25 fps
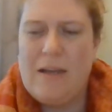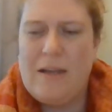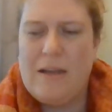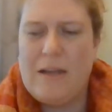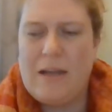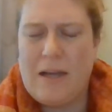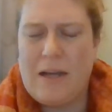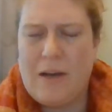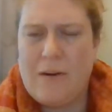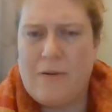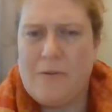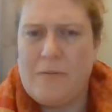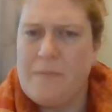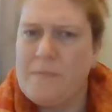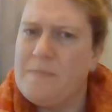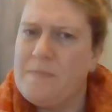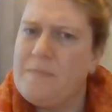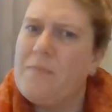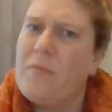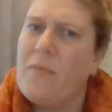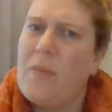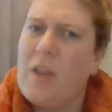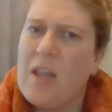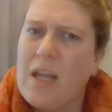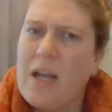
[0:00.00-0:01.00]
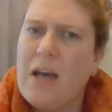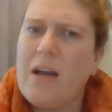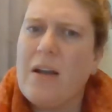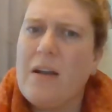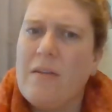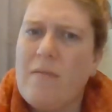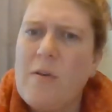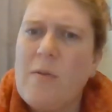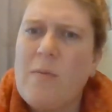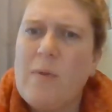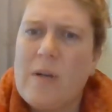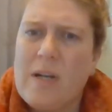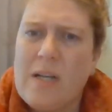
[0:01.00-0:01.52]
Now, not
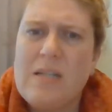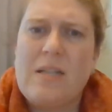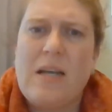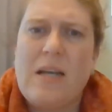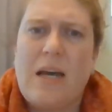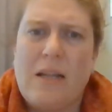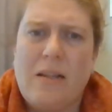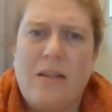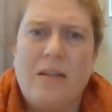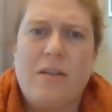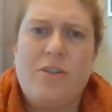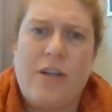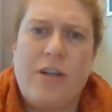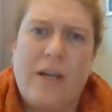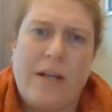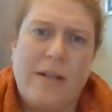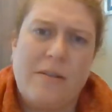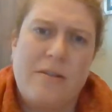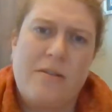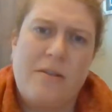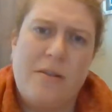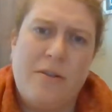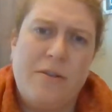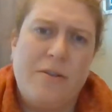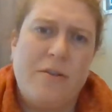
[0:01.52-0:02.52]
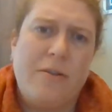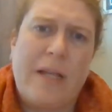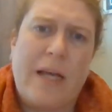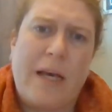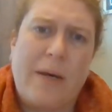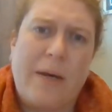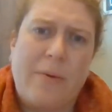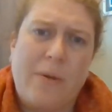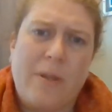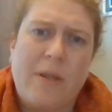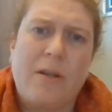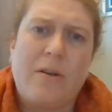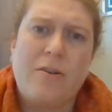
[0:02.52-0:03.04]
everyone has had the chance to do that
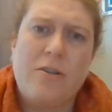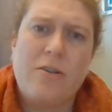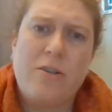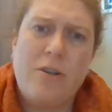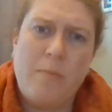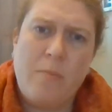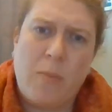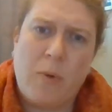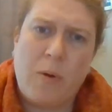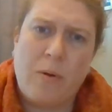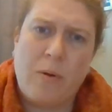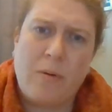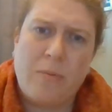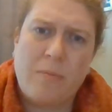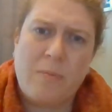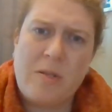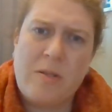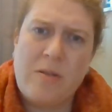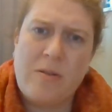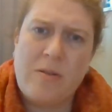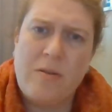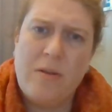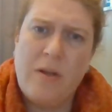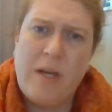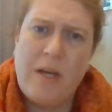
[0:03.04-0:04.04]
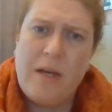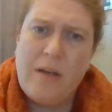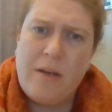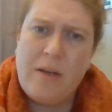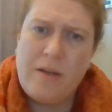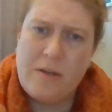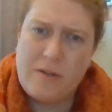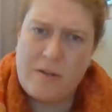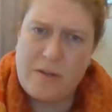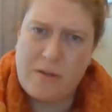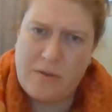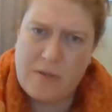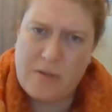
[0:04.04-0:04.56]
with their jump ropes.
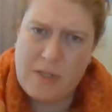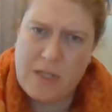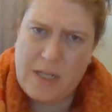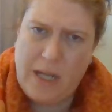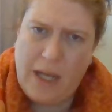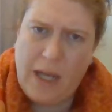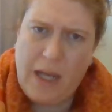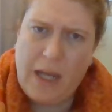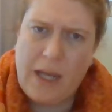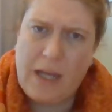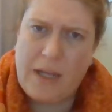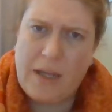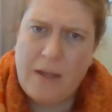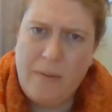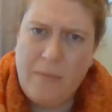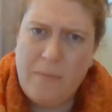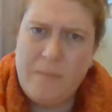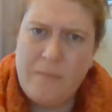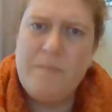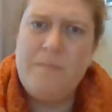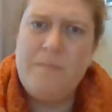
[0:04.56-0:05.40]
So today,